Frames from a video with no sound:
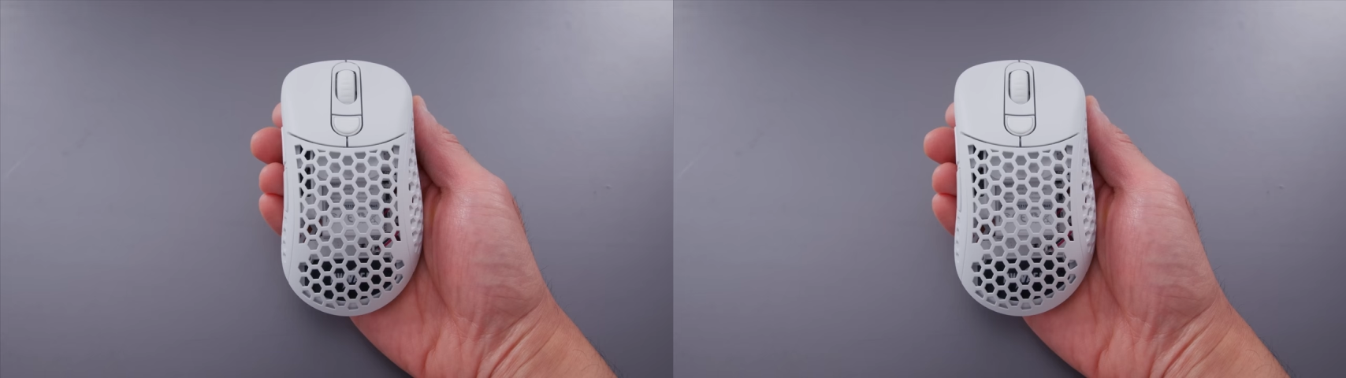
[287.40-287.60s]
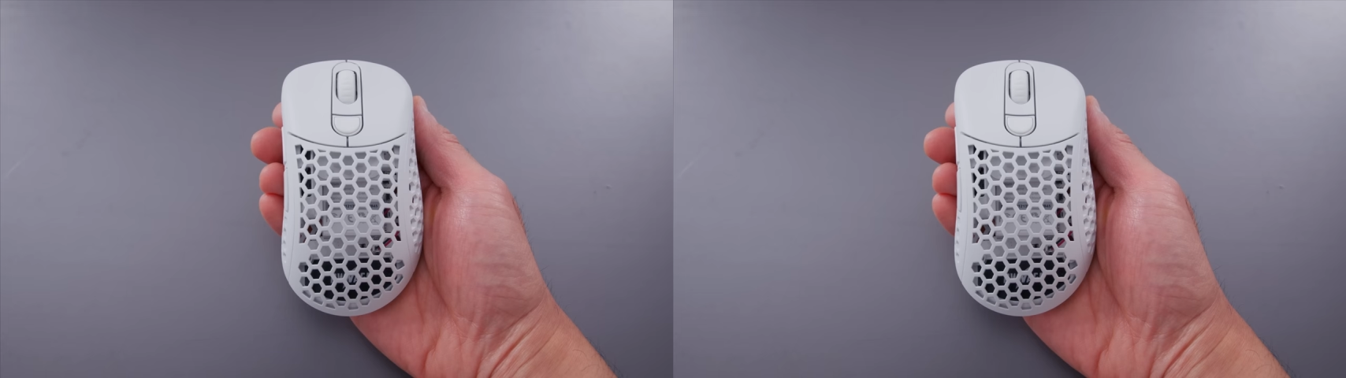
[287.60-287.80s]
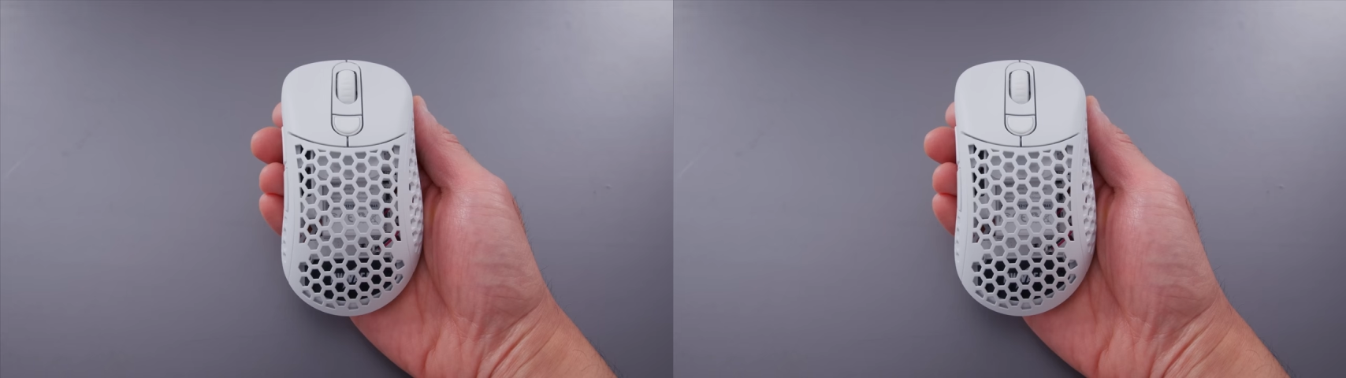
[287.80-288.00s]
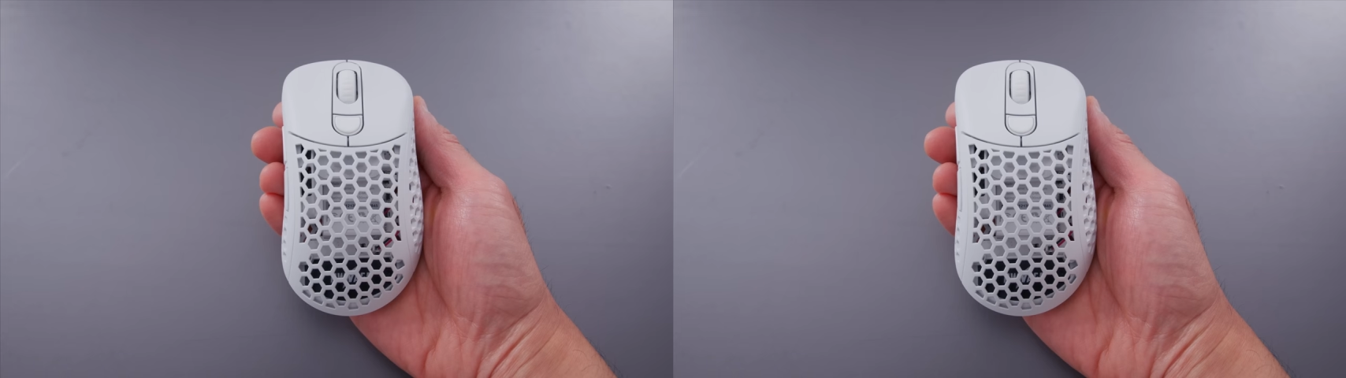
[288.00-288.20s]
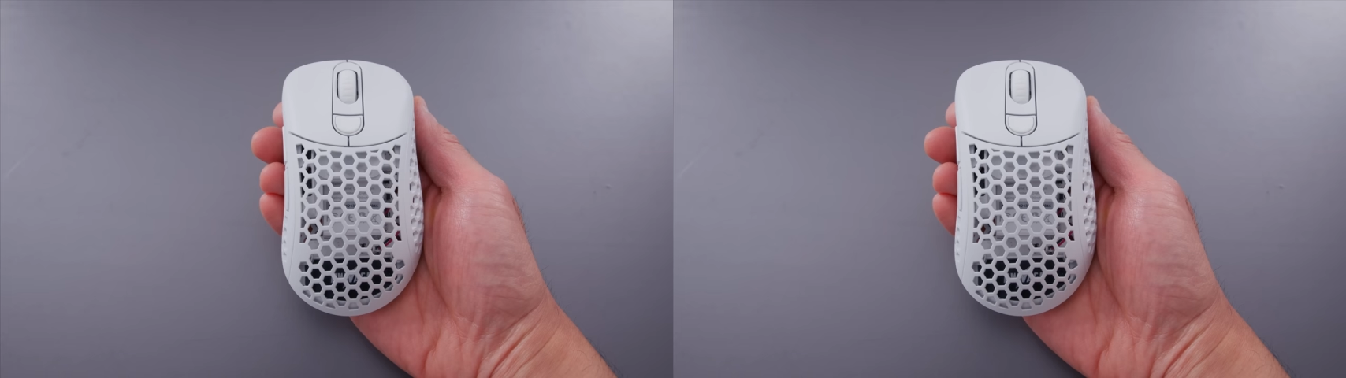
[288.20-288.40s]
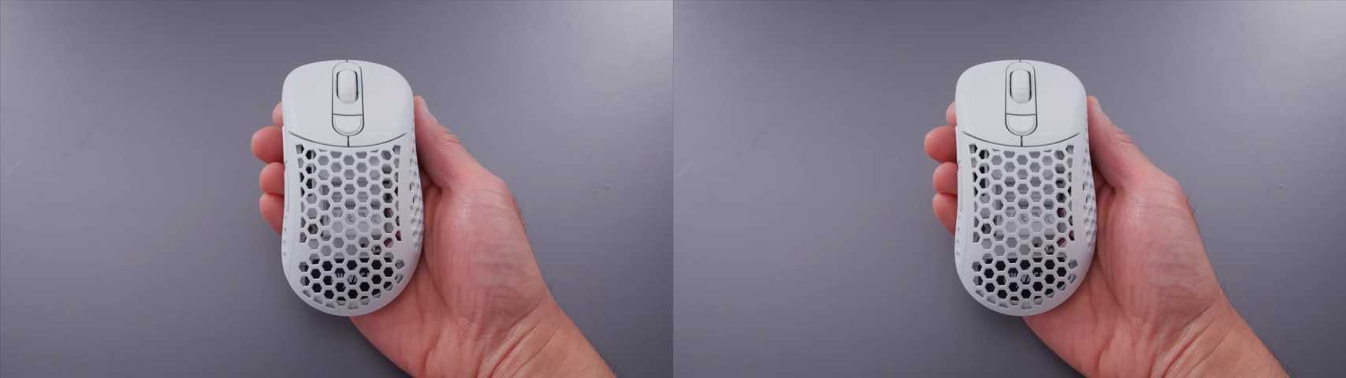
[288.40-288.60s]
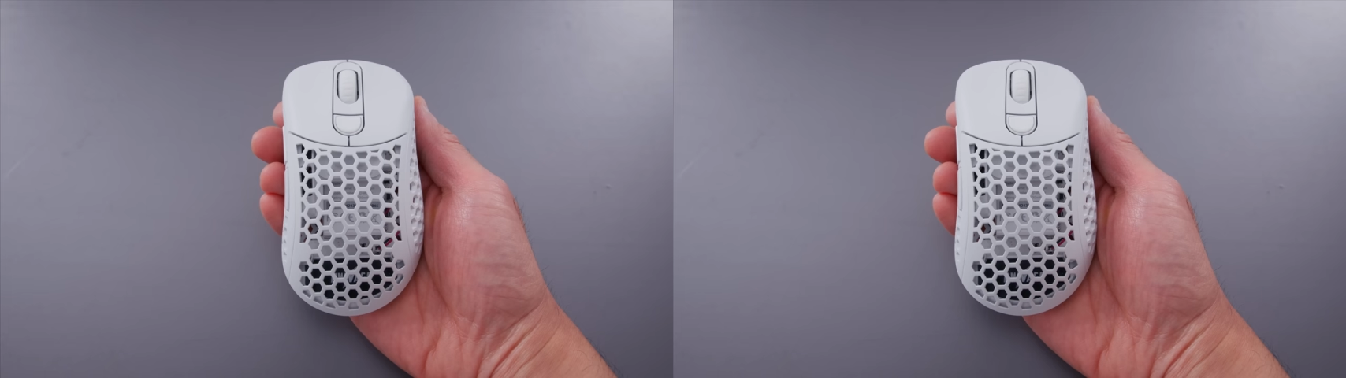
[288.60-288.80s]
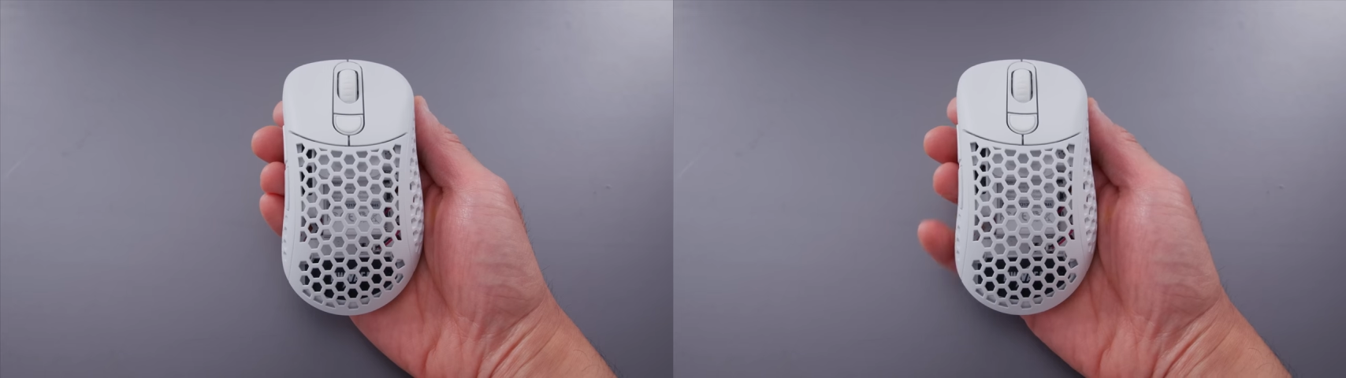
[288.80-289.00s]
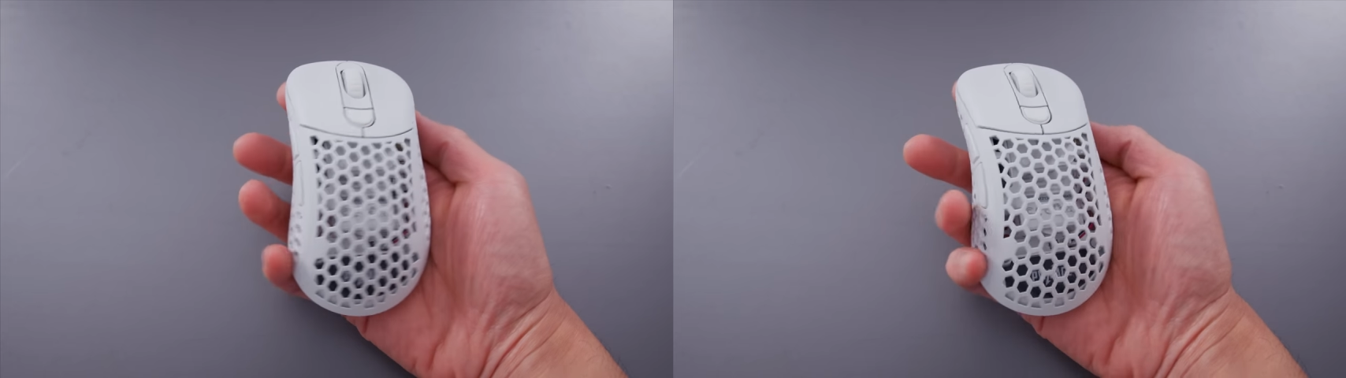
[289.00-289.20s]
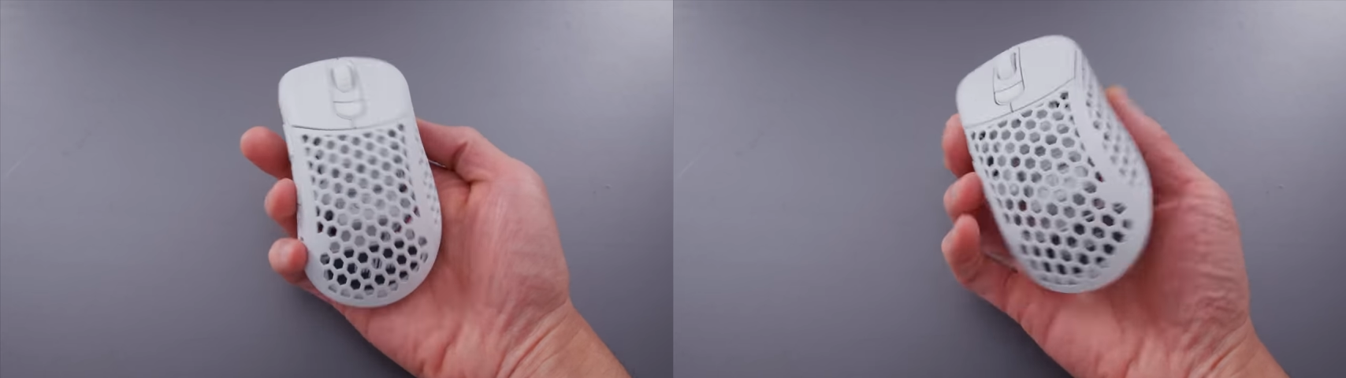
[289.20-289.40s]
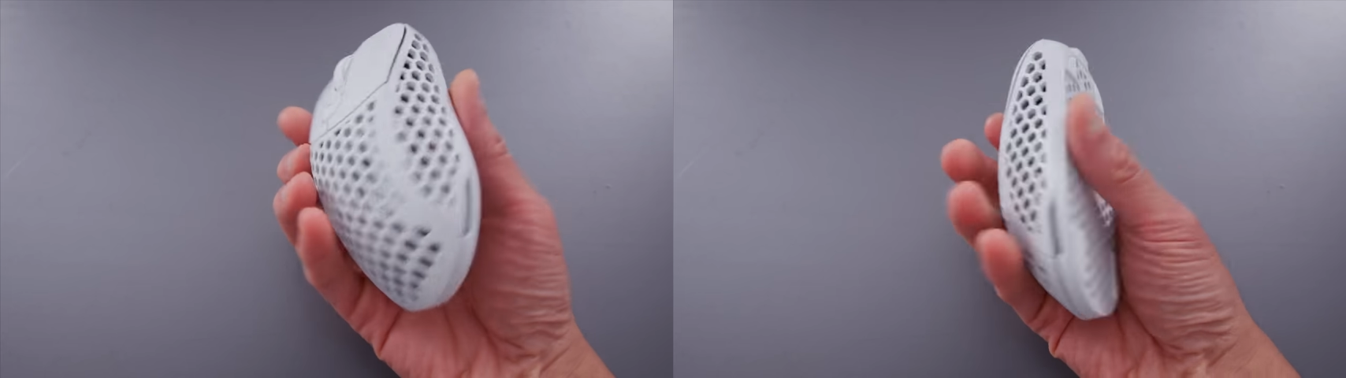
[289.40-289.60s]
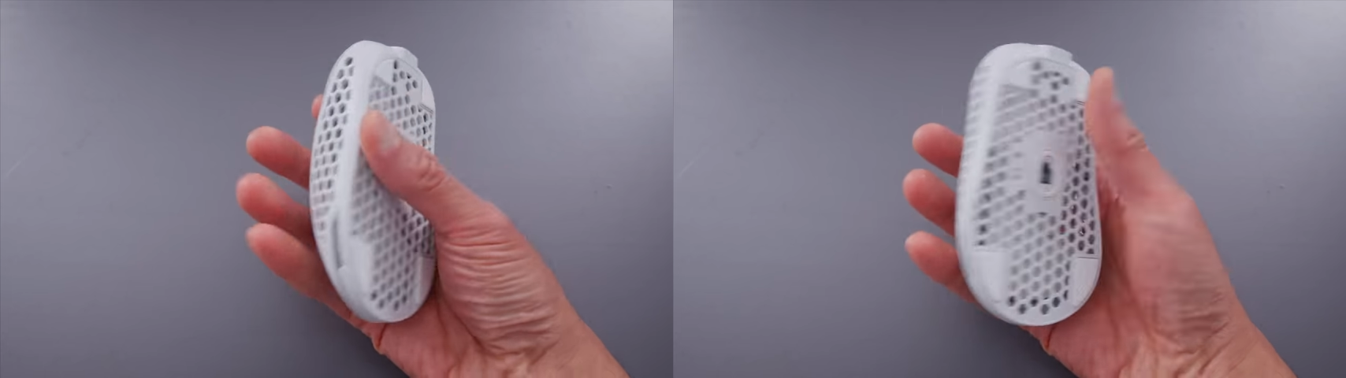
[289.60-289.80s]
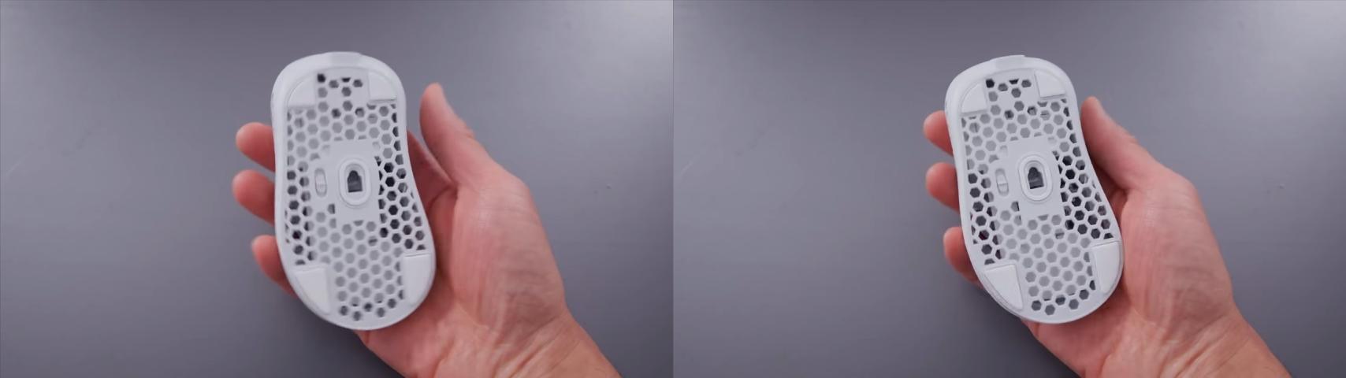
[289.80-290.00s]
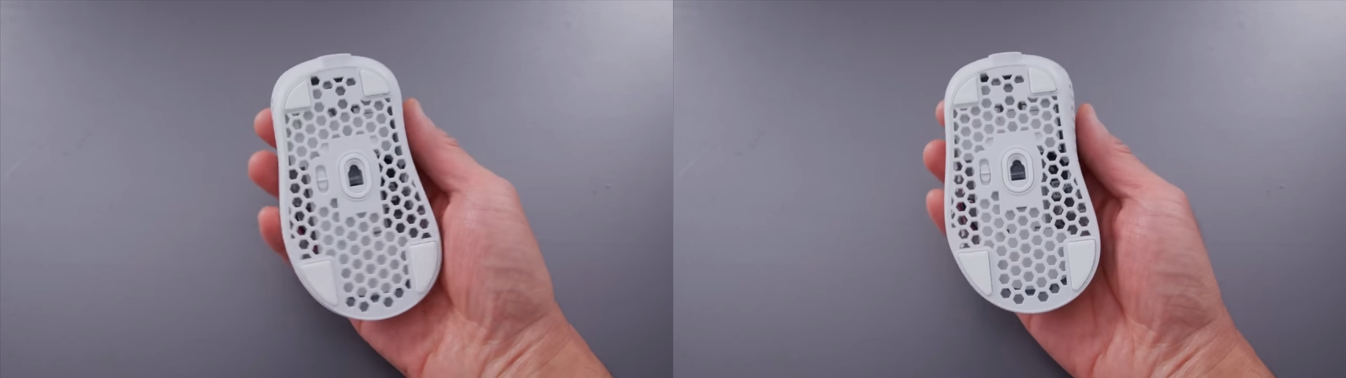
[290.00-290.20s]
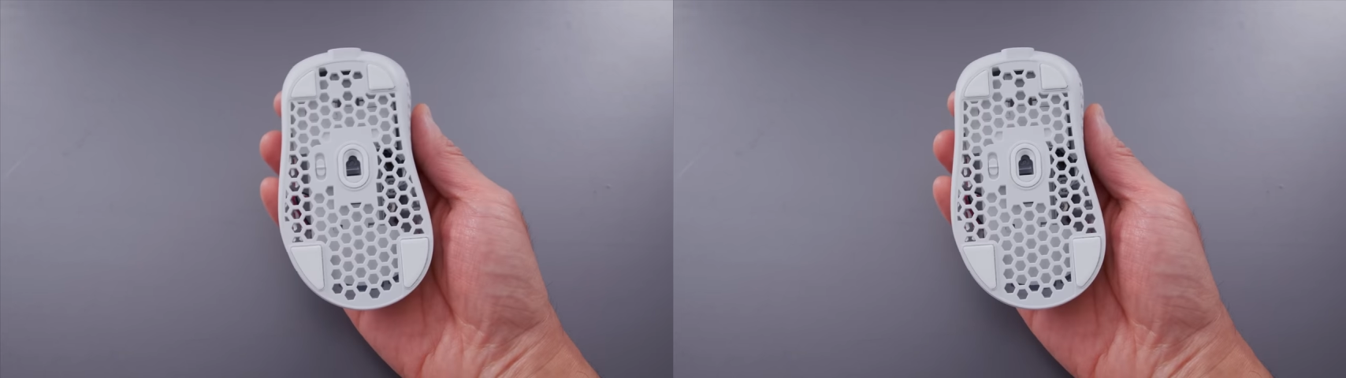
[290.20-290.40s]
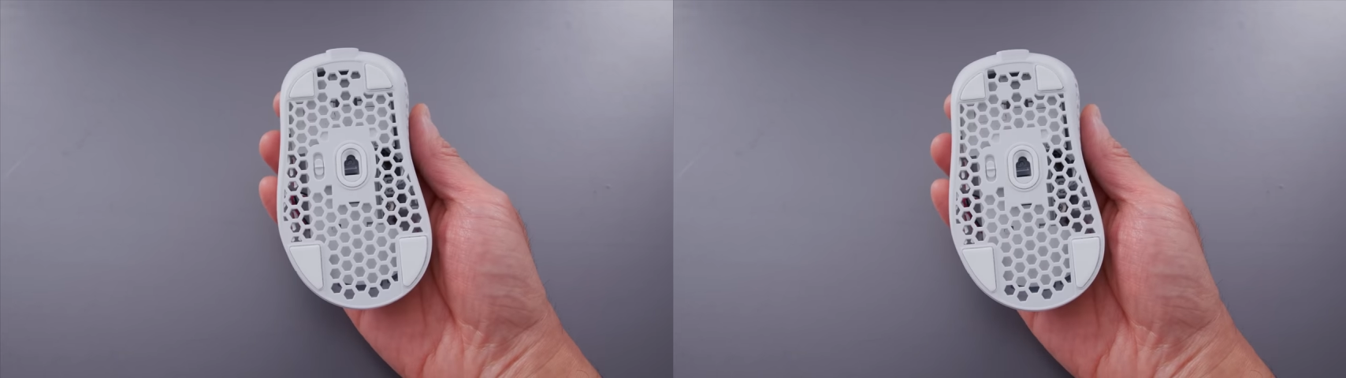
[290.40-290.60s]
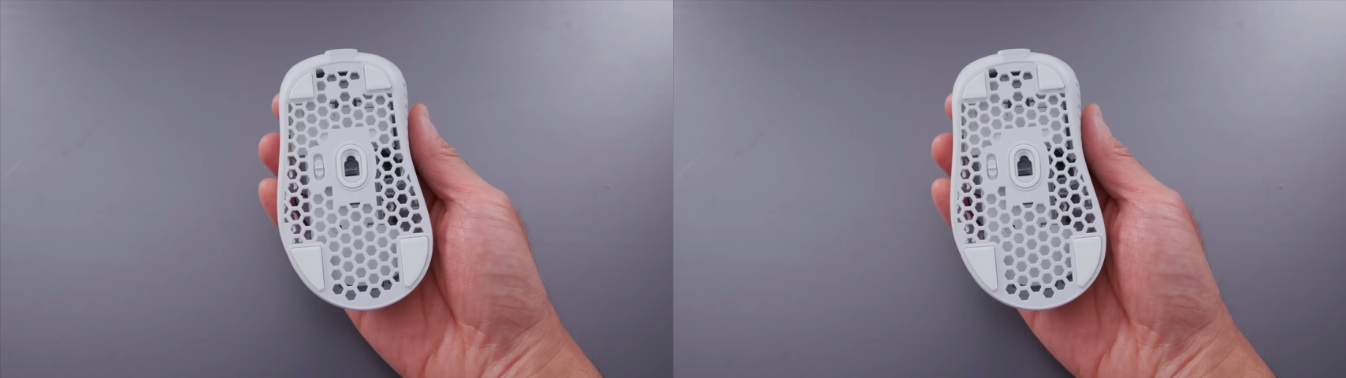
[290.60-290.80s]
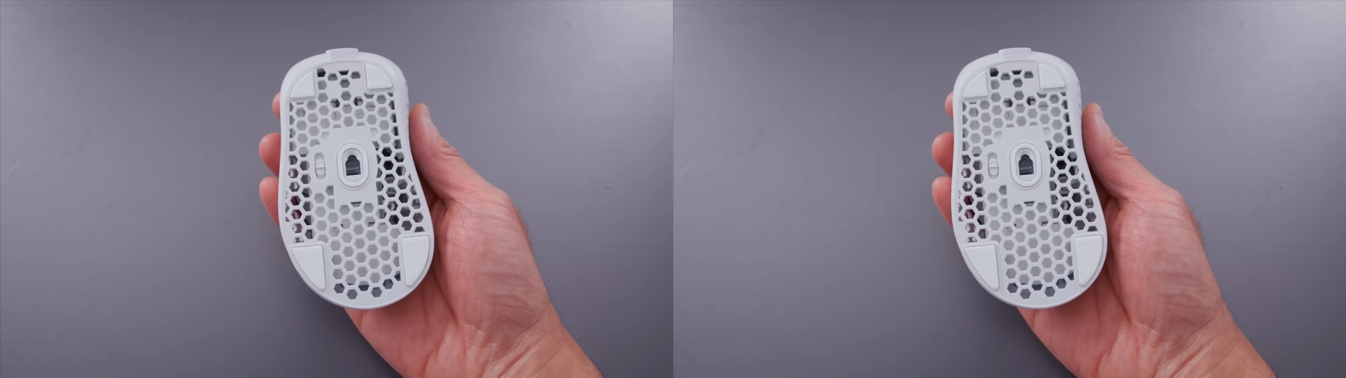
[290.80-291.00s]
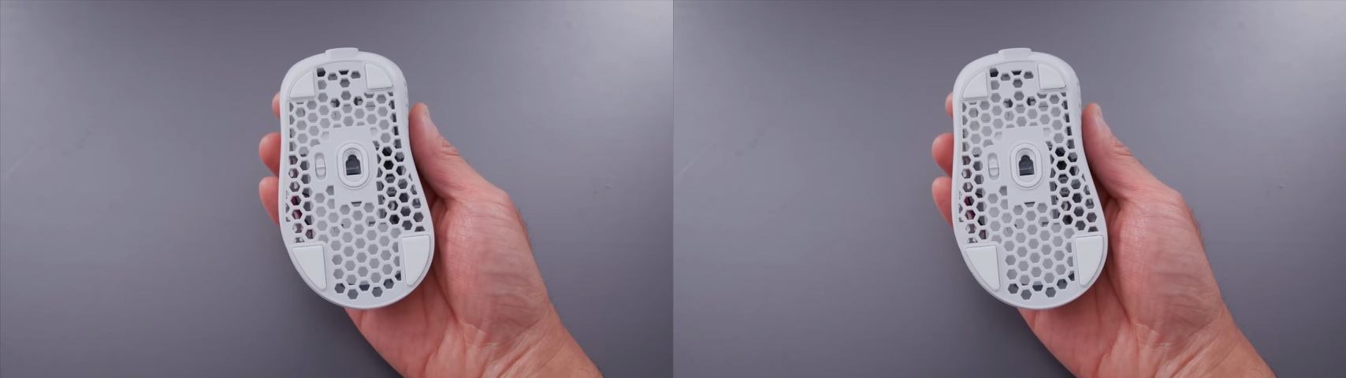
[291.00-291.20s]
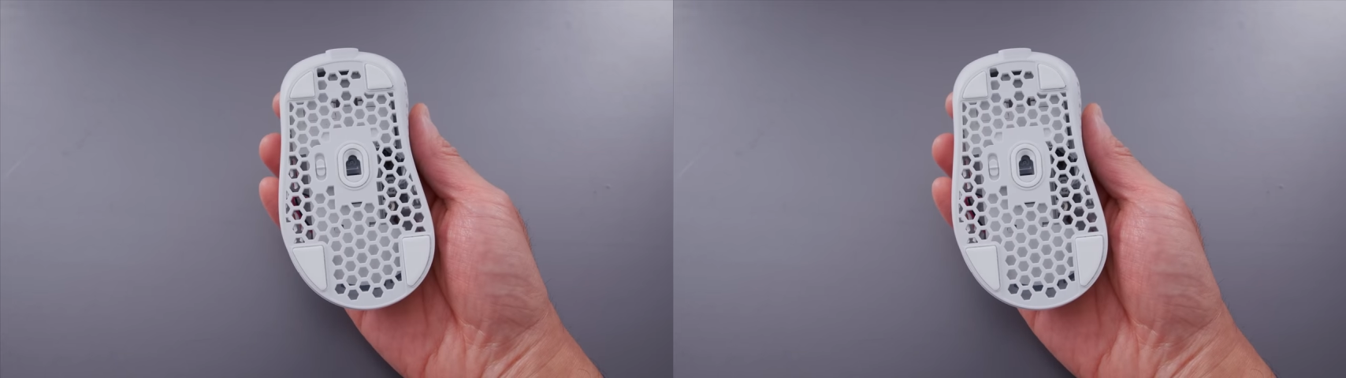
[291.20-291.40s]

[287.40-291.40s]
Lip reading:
(no speaker visible)